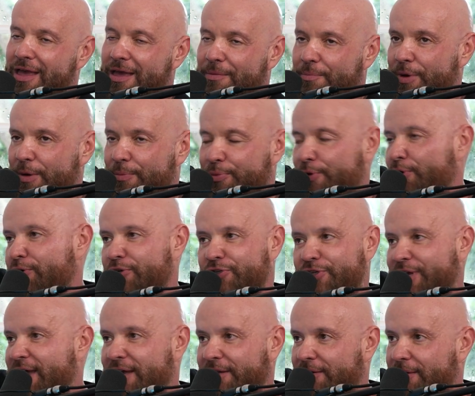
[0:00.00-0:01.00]
brokers
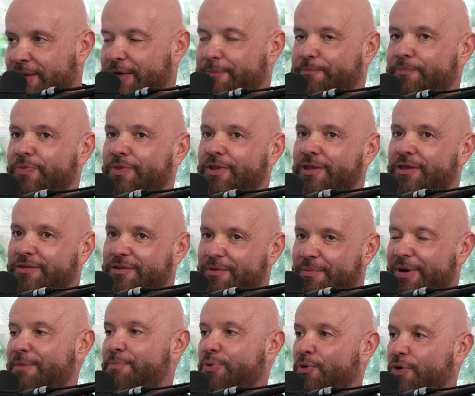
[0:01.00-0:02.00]
can't, to
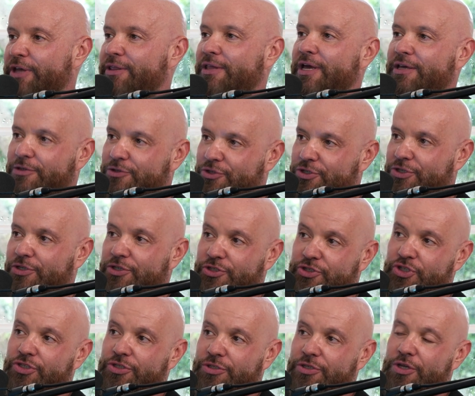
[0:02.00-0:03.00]
my point,
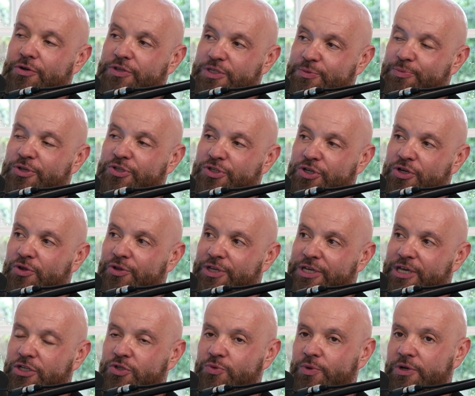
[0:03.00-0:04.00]
this person can only
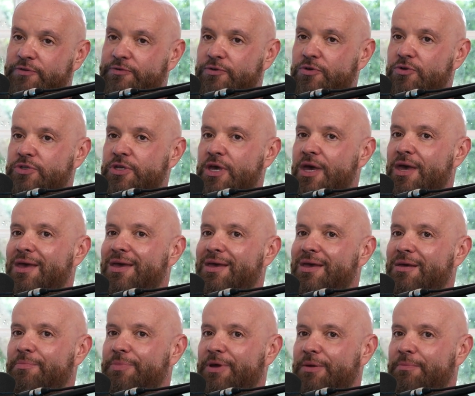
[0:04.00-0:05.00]
get 20 views.
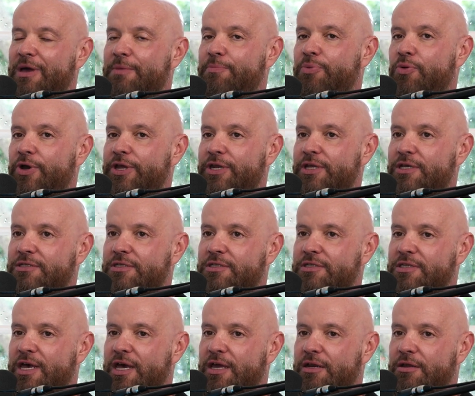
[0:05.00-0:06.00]
But my point
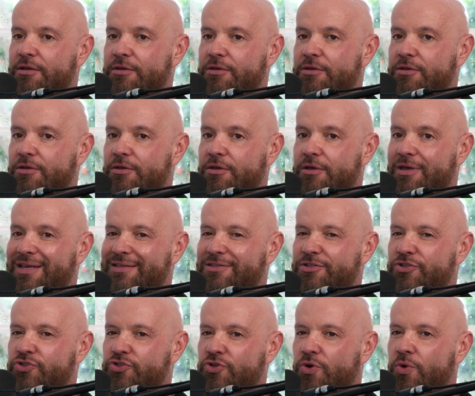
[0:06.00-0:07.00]
is that it's
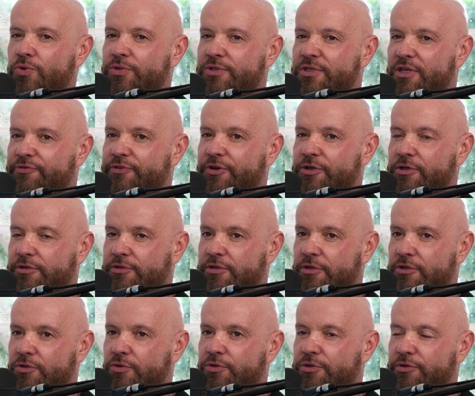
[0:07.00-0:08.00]
so difficult
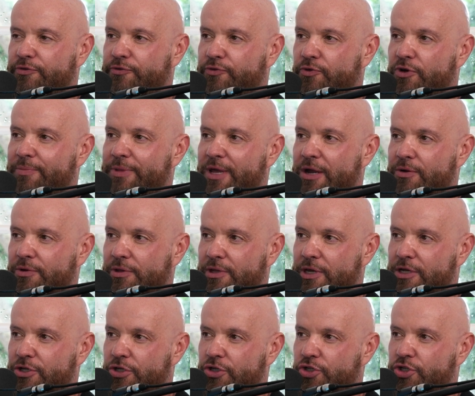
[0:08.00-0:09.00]
to do, to form that
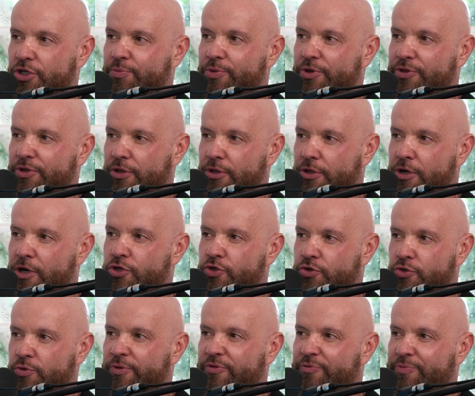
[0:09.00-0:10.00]
relationship with a large
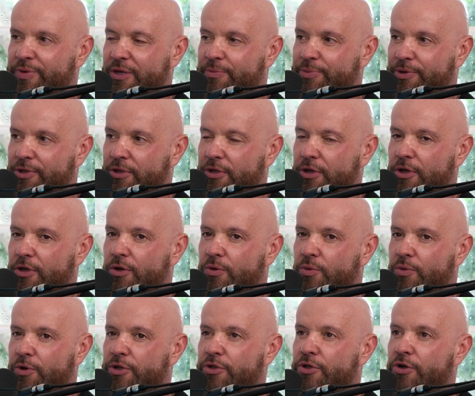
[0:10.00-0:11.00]
group of people
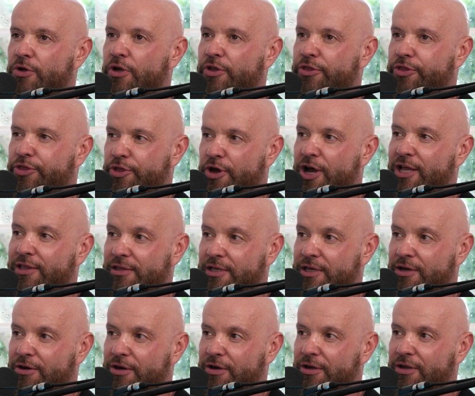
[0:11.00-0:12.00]
where you're a thought
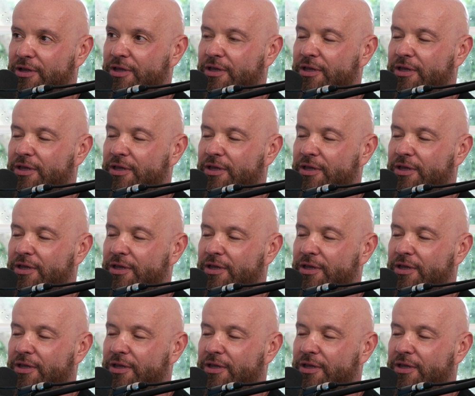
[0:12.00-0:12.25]
leader